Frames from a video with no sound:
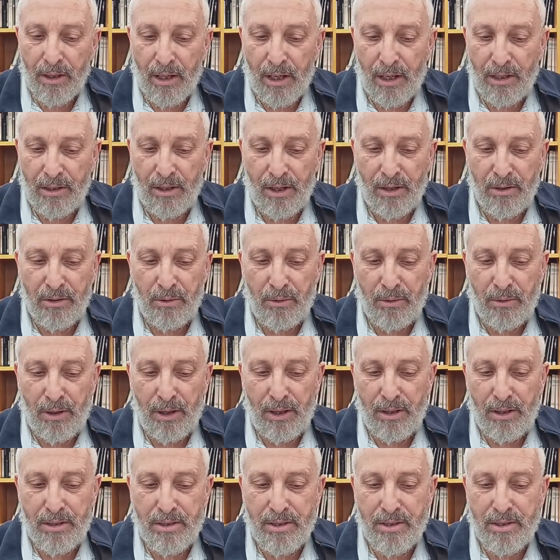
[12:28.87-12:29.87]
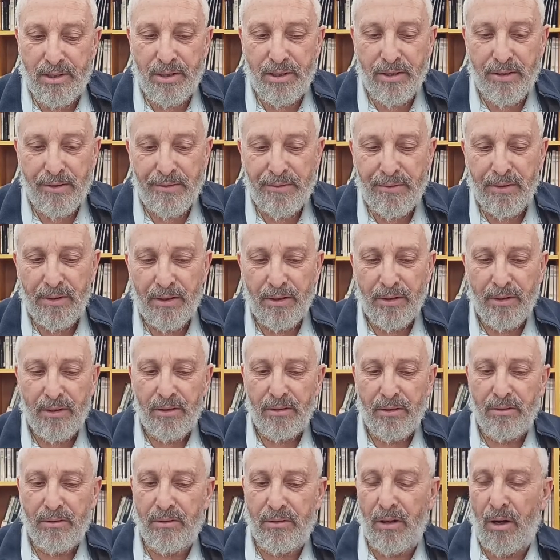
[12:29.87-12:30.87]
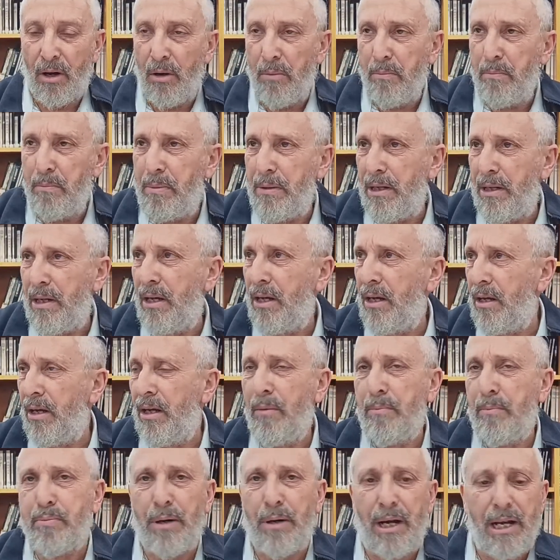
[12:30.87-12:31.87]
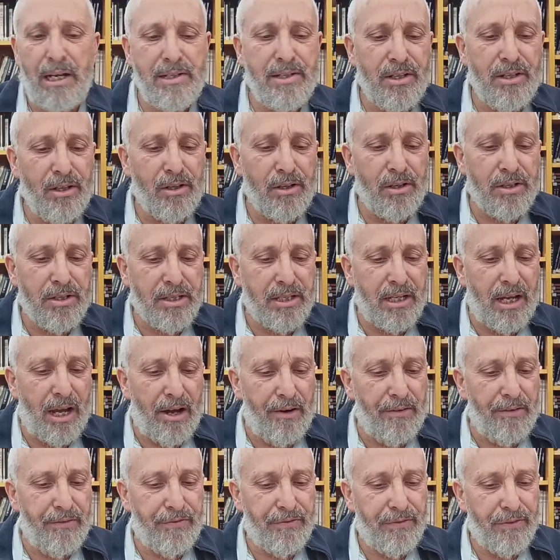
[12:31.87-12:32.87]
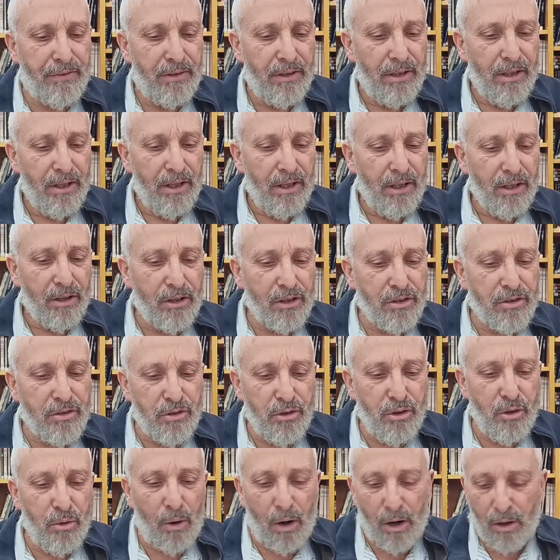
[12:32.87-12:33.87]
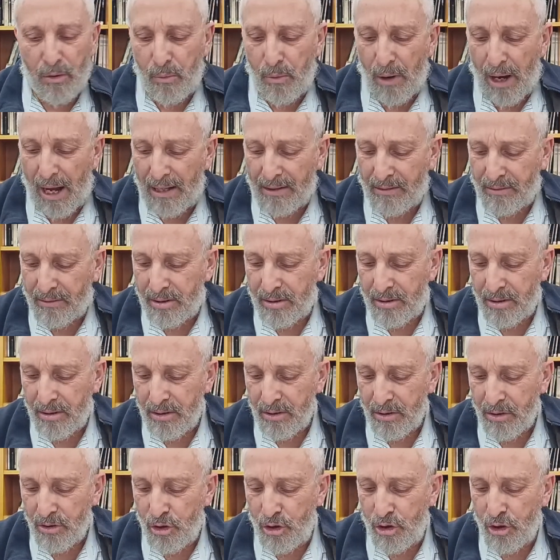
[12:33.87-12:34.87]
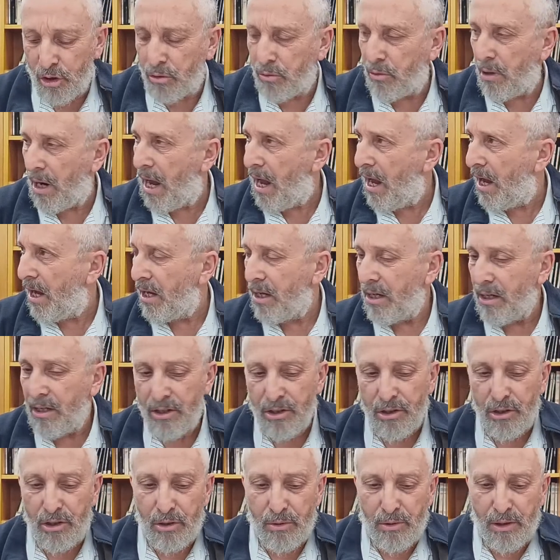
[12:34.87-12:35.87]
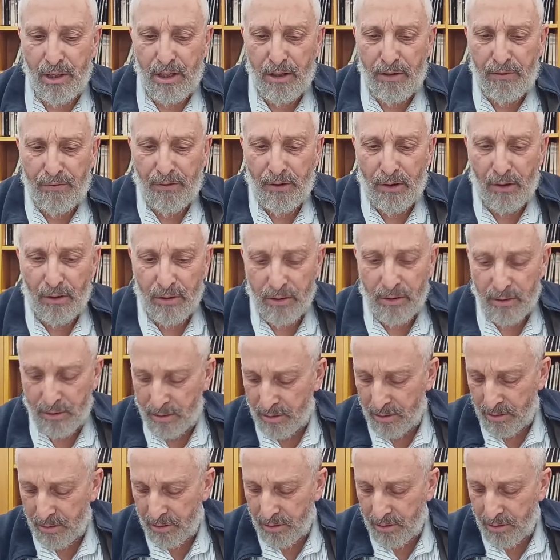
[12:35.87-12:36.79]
In other words, don't be praising yourself, because you are what? You're Ra. You're evil.